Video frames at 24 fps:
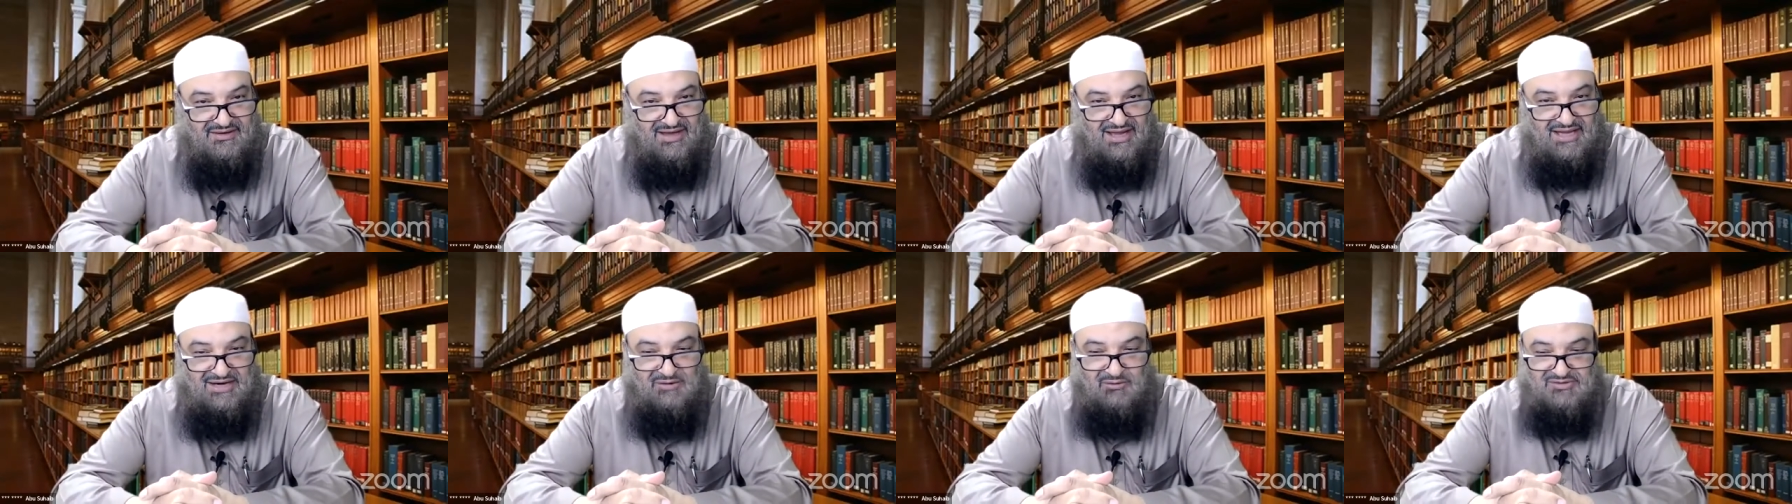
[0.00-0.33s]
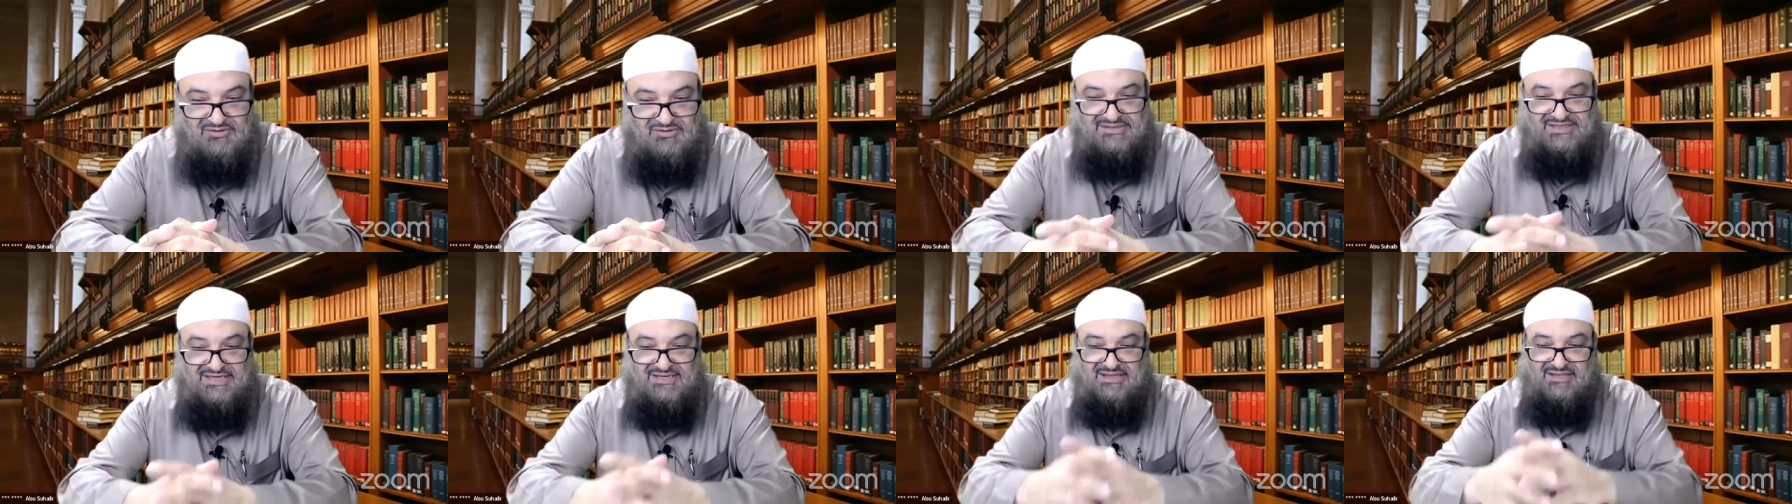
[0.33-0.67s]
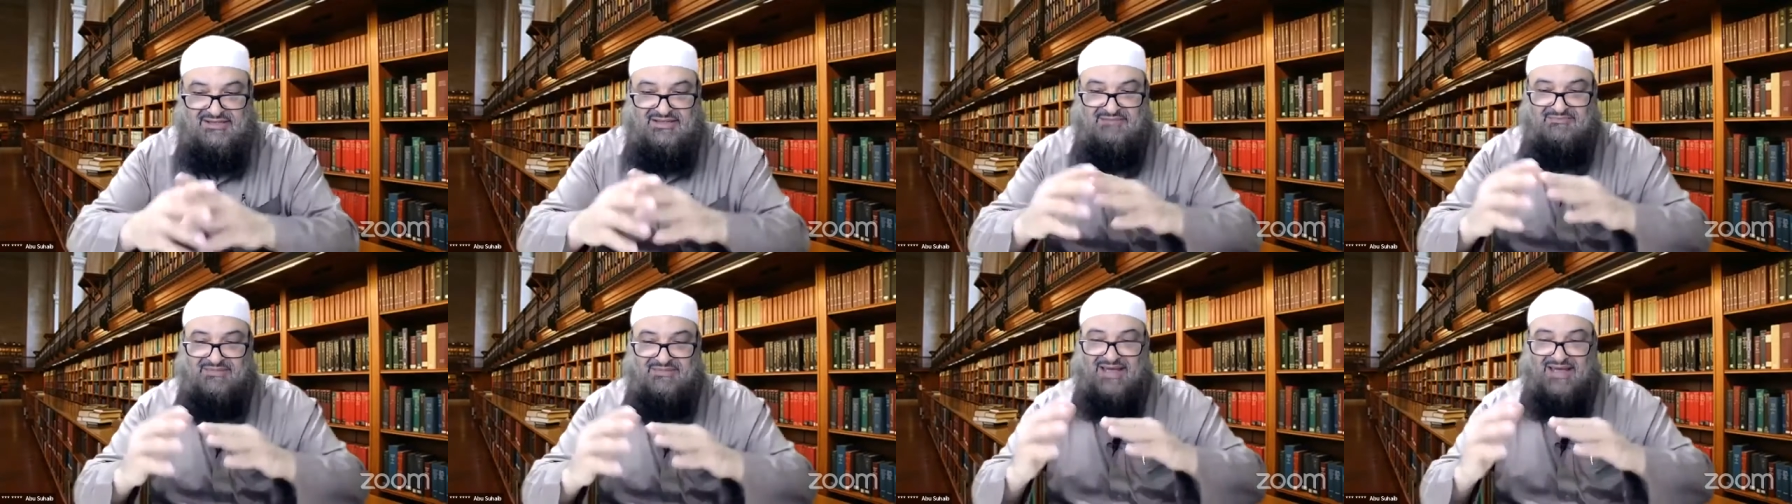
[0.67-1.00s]
And he was seen
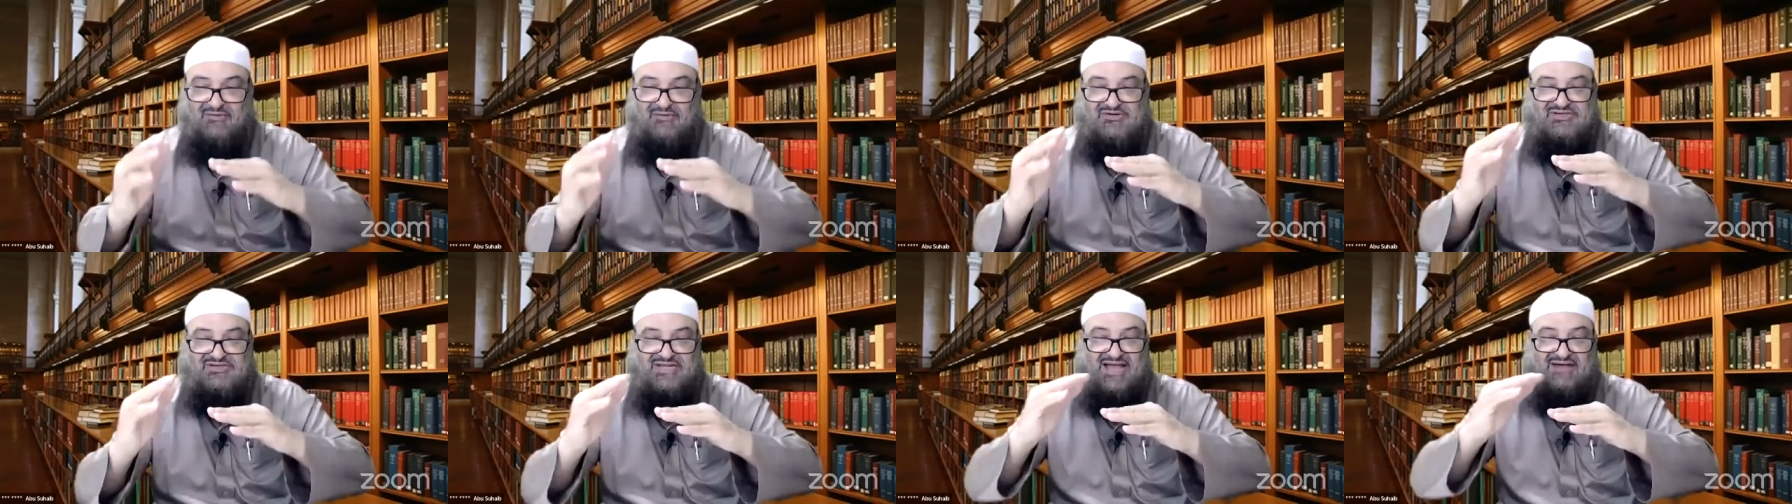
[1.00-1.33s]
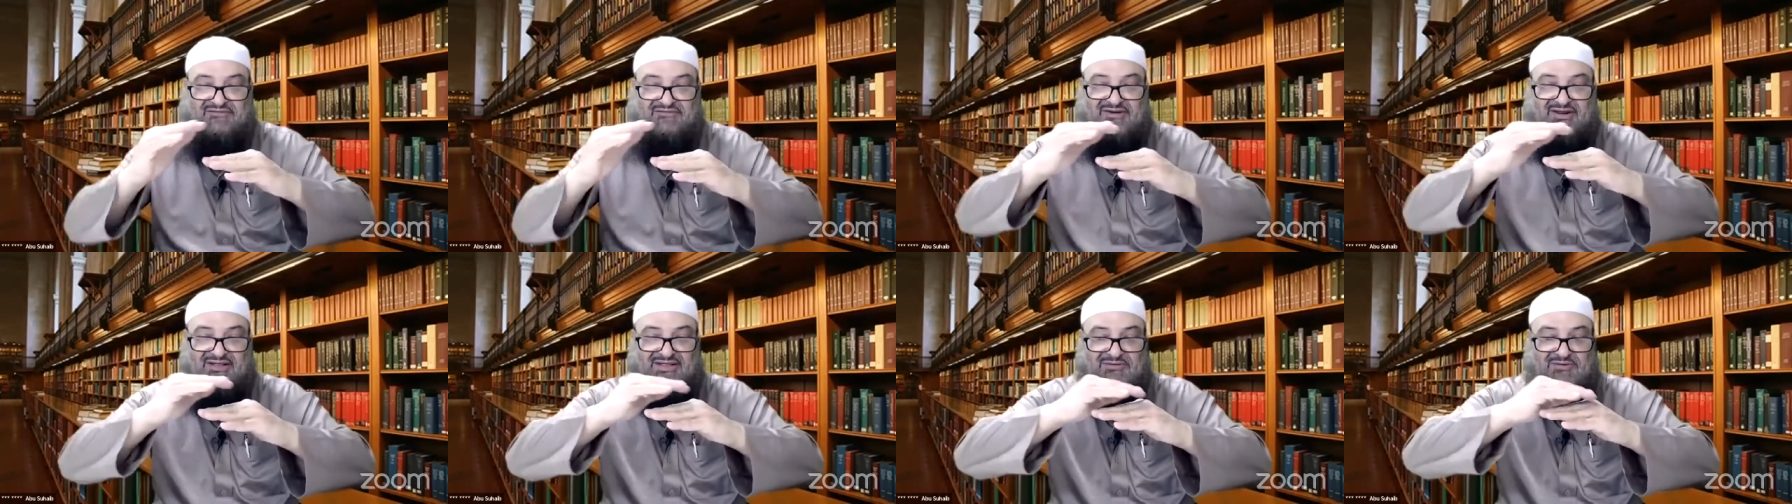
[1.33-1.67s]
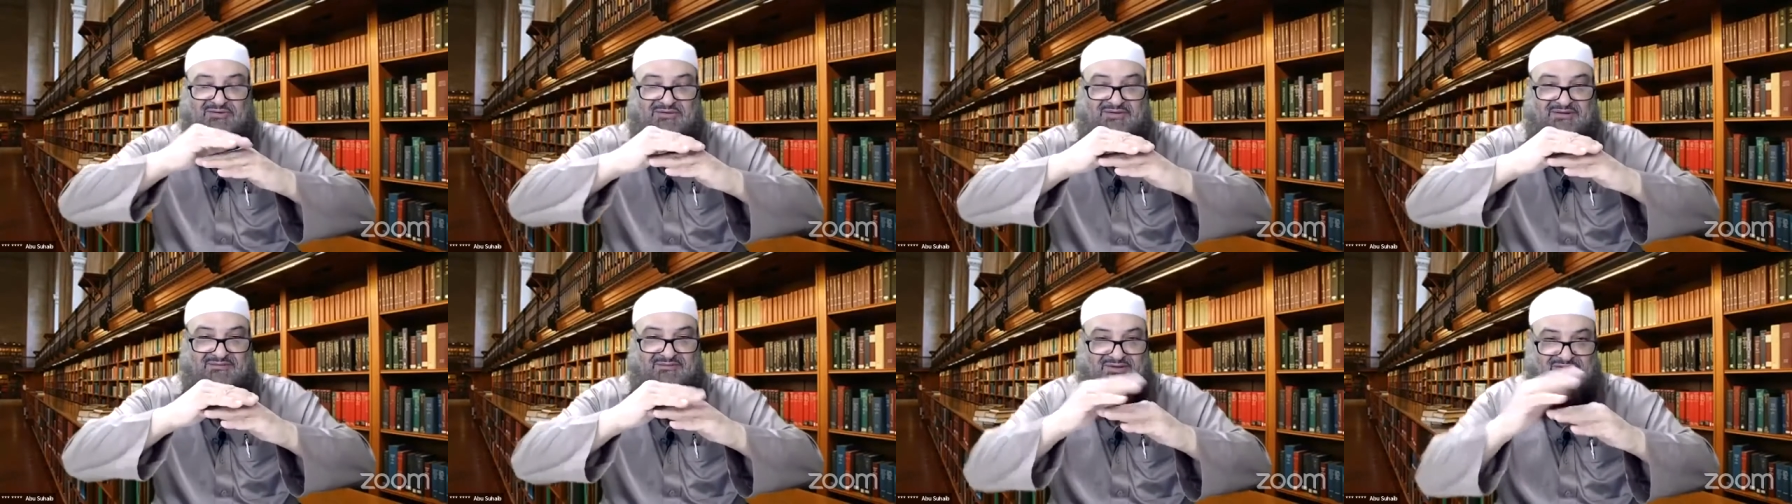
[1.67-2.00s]
that the man was covering the women